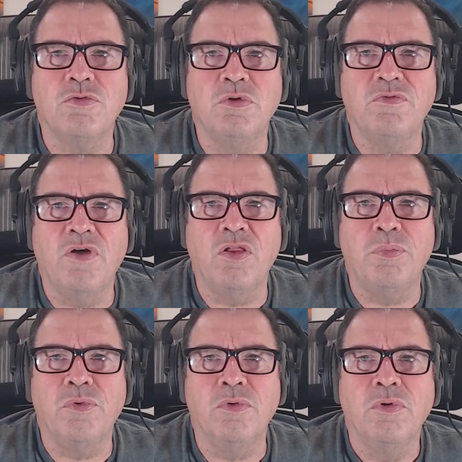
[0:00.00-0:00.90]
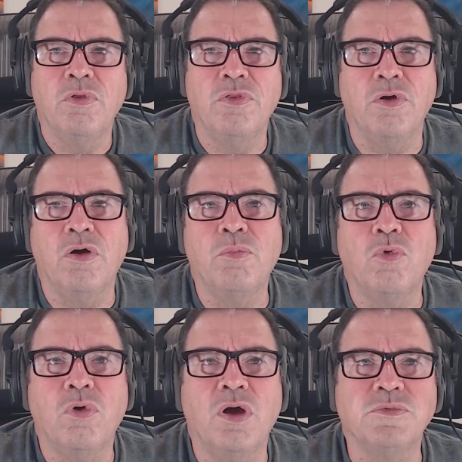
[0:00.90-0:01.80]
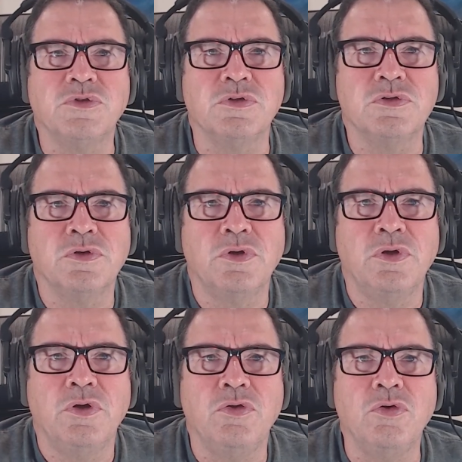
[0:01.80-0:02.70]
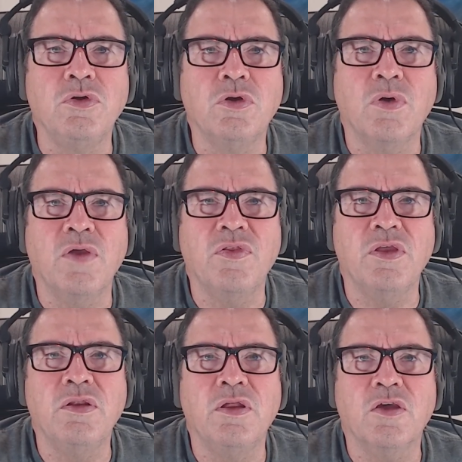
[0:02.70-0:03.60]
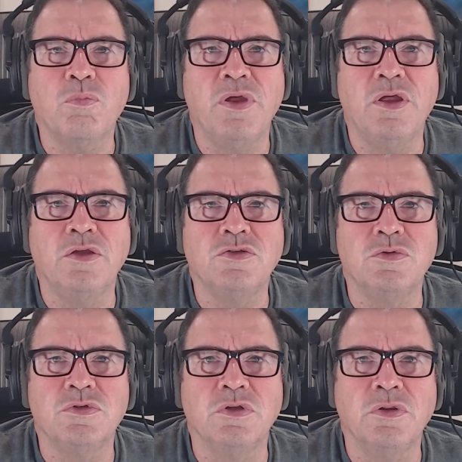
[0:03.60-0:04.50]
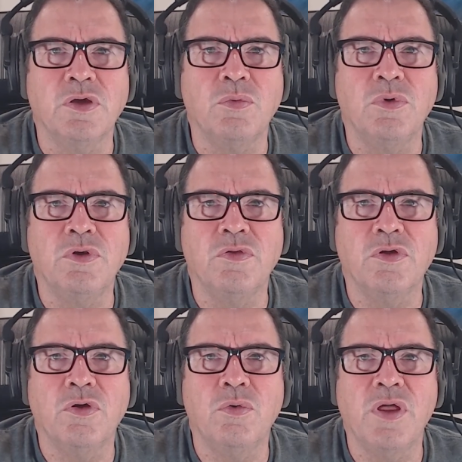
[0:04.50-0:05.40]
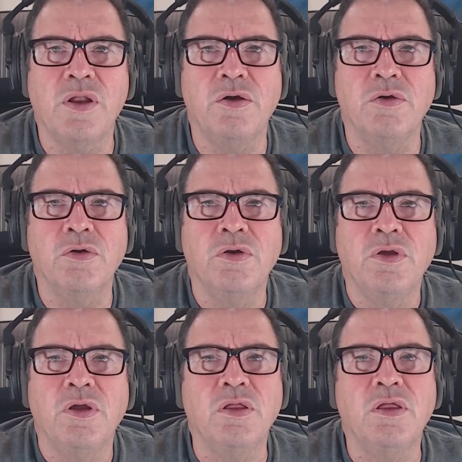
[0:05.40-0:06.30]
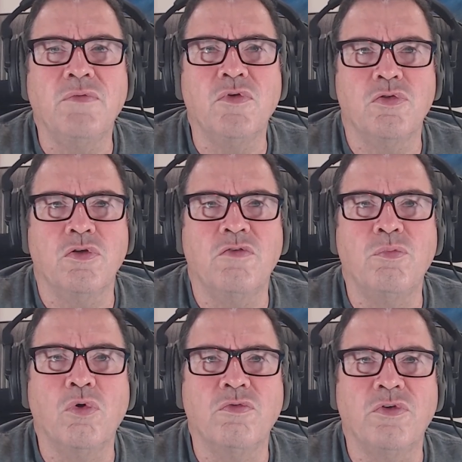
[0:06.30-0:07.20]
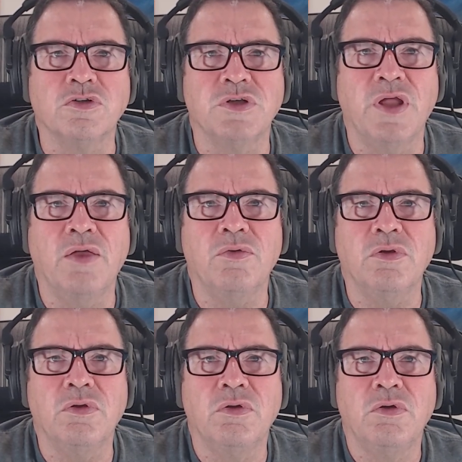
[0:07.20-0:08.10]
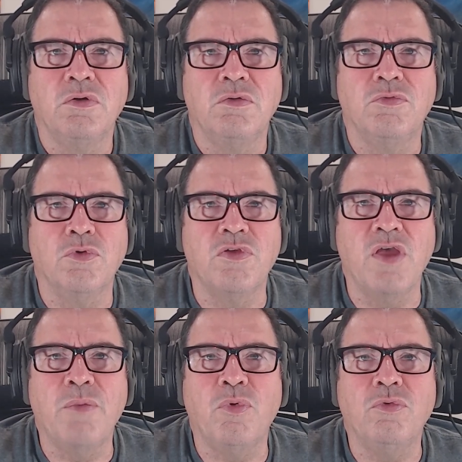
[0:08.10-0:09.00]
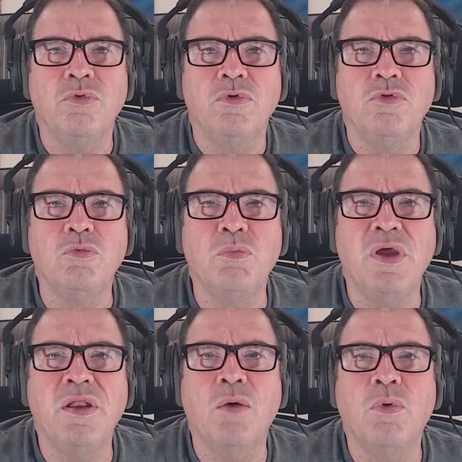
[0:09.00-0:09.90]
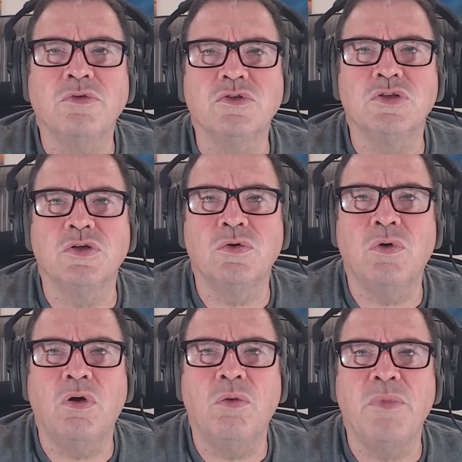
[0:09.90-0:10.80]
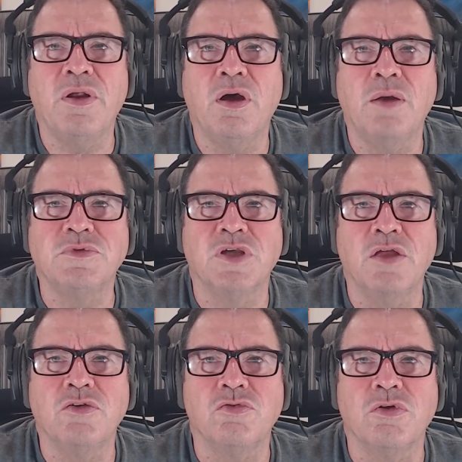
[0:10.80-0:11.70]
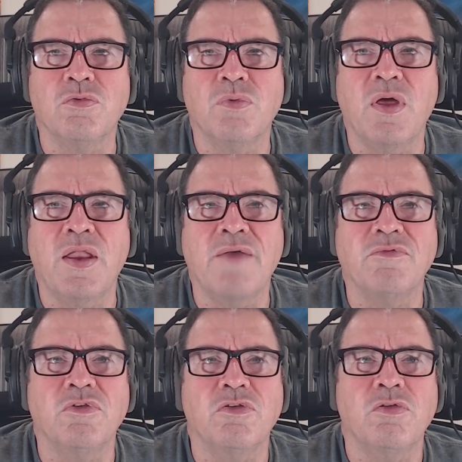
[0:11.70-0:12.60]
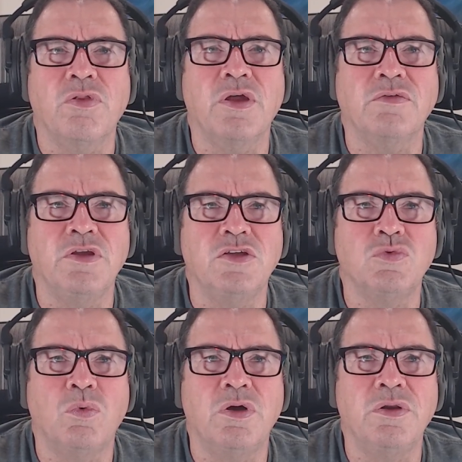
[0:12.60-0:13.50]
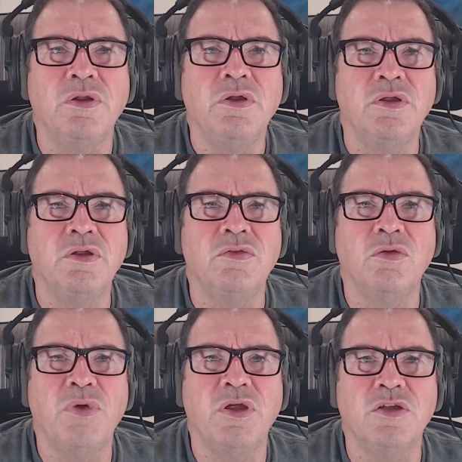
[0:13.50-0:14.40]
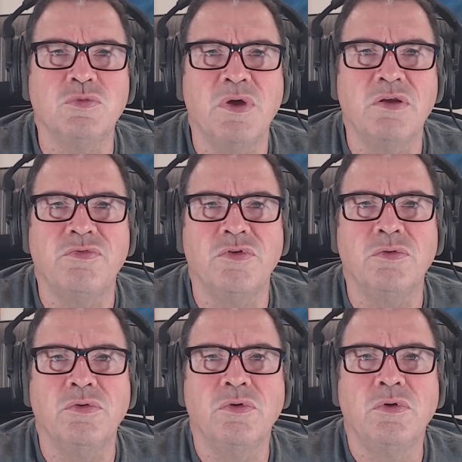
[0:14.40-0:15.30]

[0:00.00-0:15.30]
to a developer, there are more options. You can create the index page using Liquid in the code editor and give yourself more functionality. For example, you may not want to show all meta object entries without having to select each one in the page meta field,